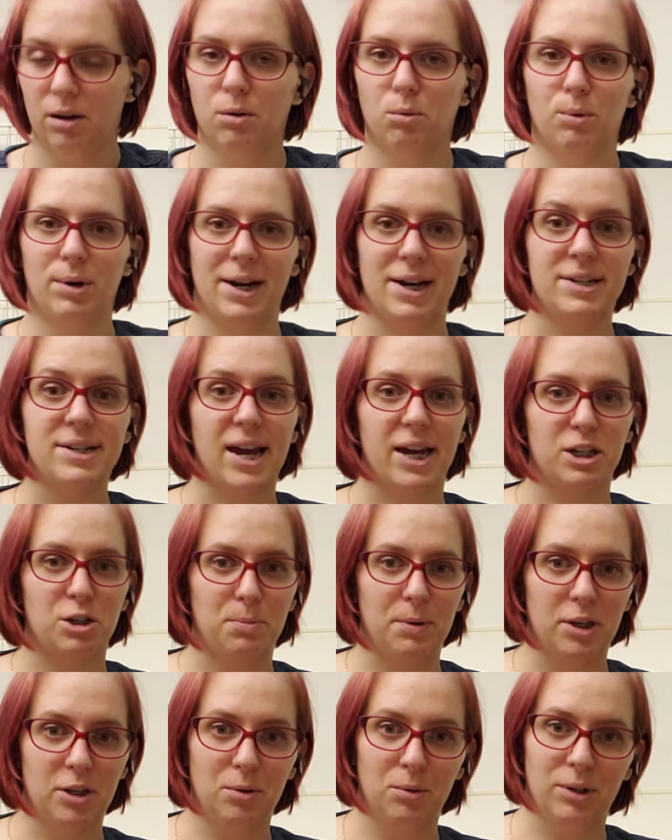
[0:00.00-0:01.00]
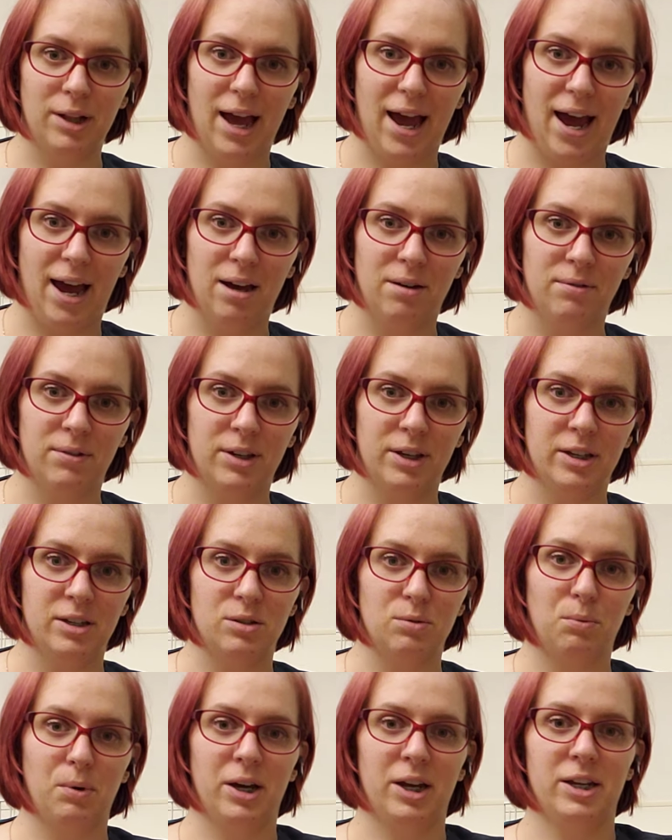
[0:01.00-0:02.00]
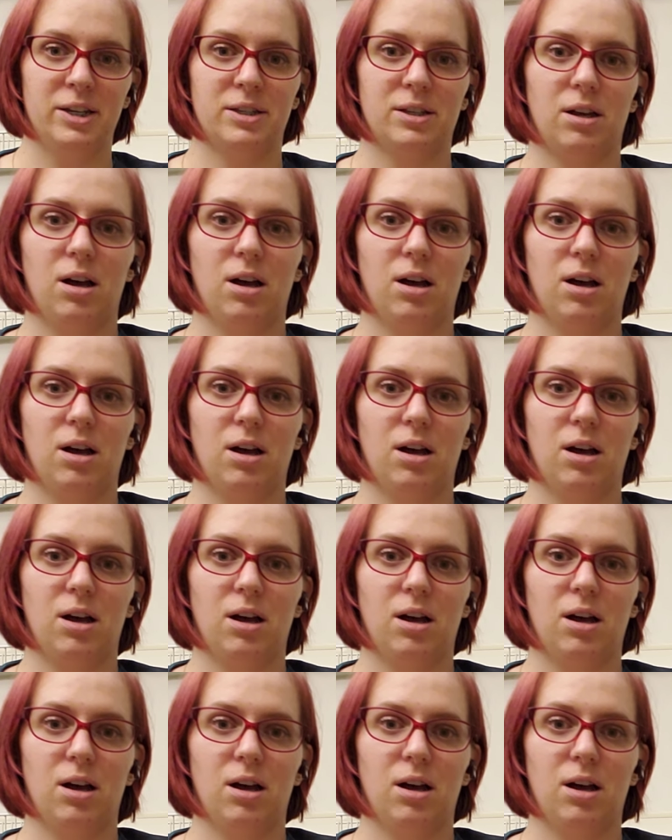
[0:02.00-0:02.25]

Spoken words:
One attachment you will have is what is